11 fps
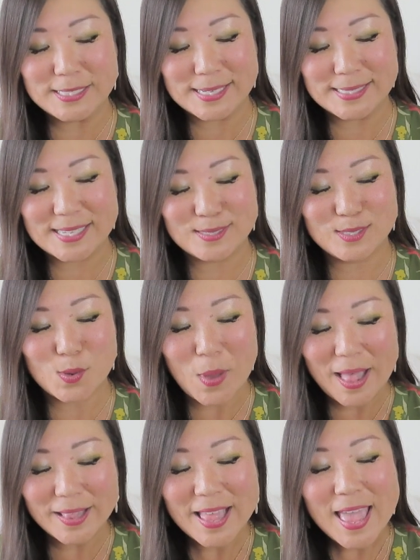It just says,
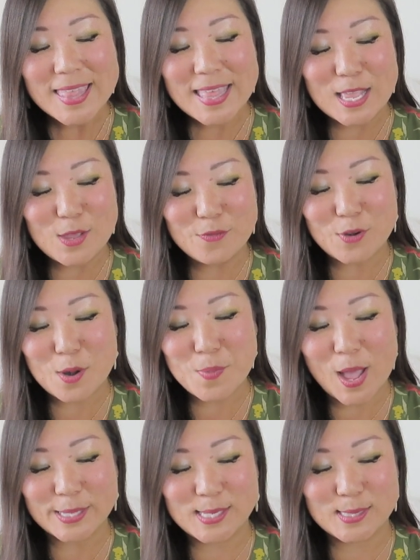Noël, thank you for
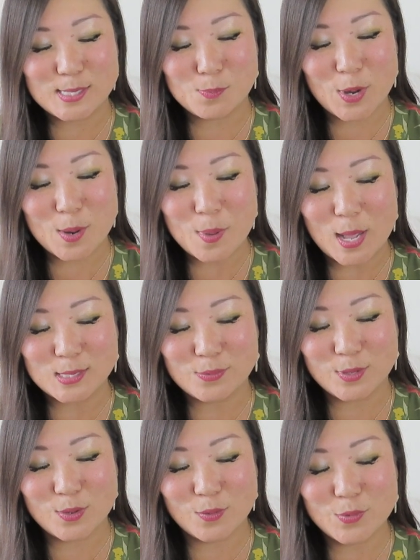unboxing the spring box
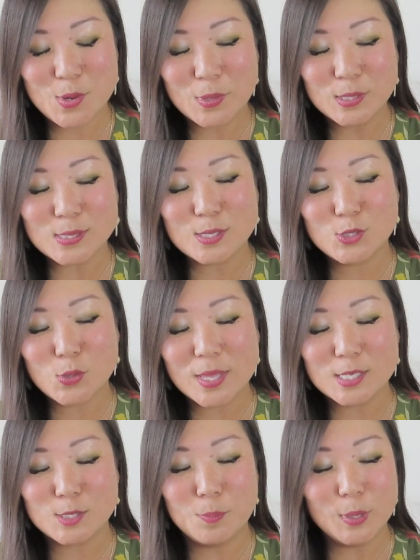for your viewers. Enjoy
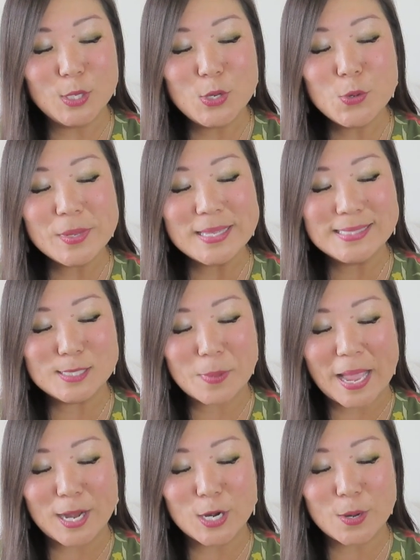this bloom
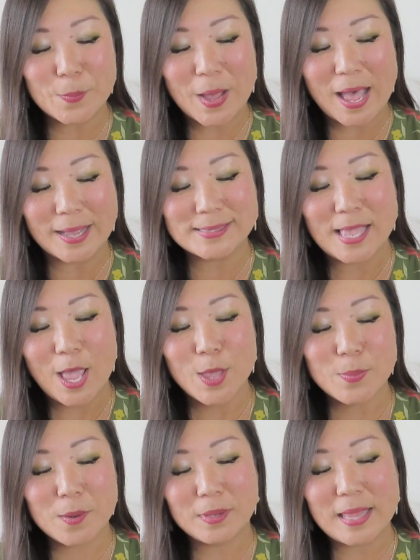inspired box.
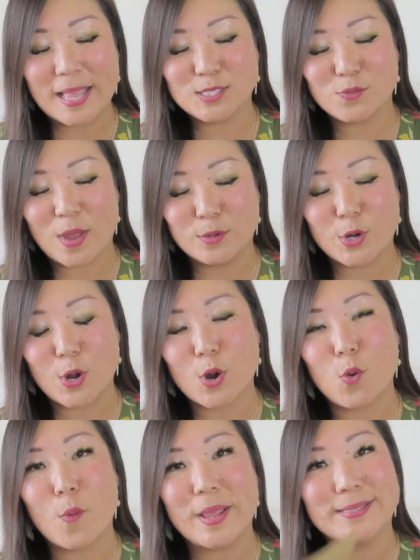Bee Relaxed founder
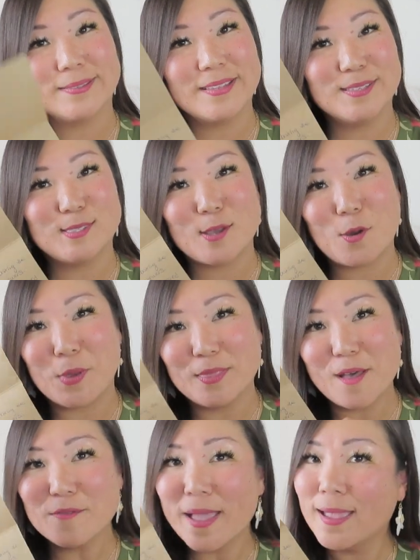Gwendolyn. So we
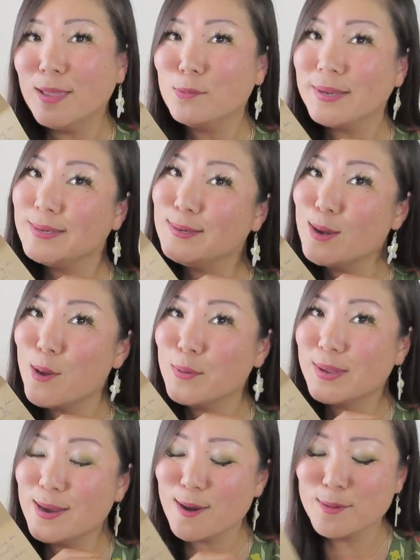love a handwritten note
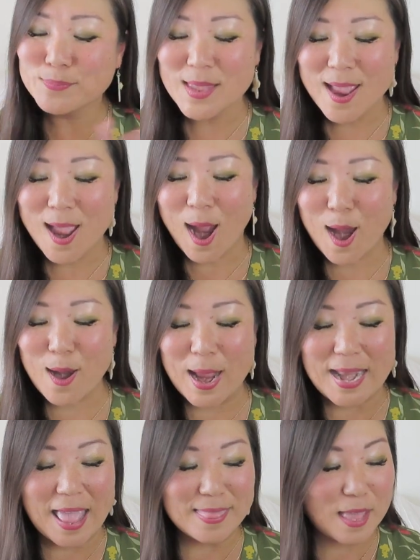here. All
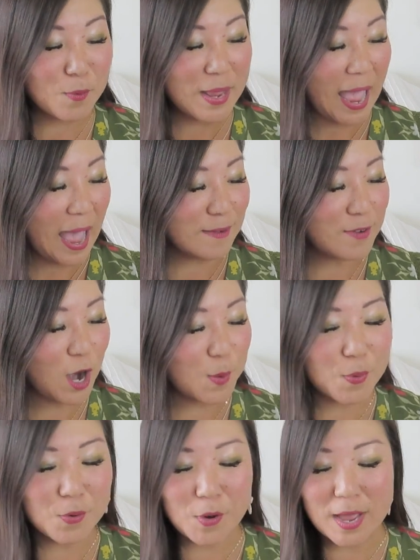right, and then we have our
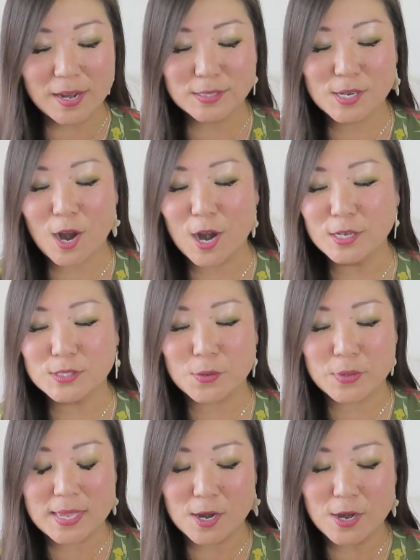product card. So
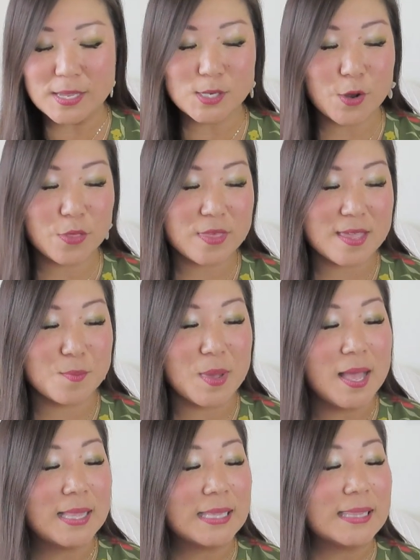here is our theme,
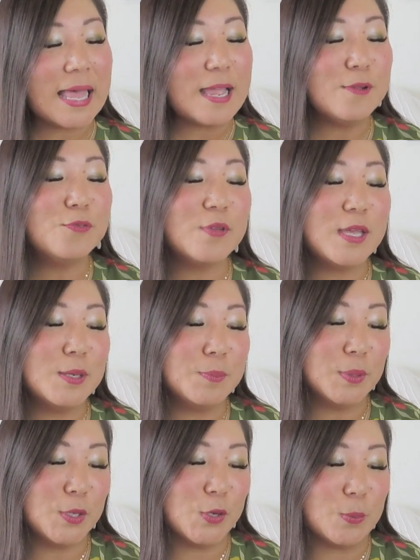Life in
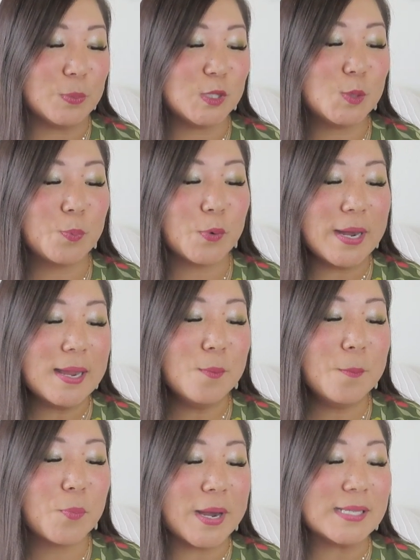bloom.
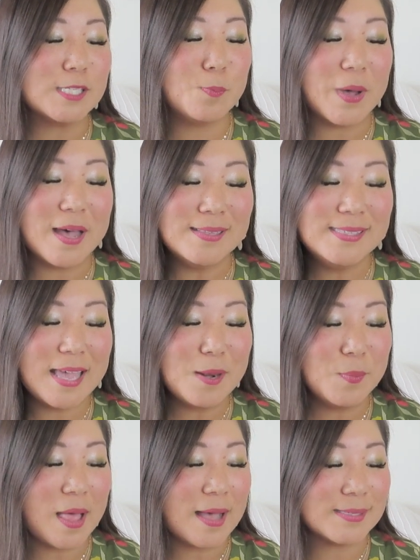Spring brings buds
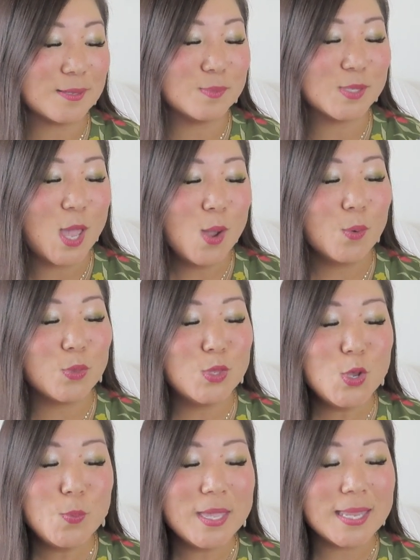and blossoms with
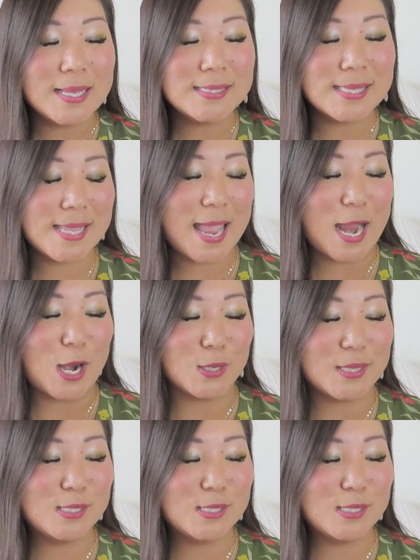new beginnings in the air.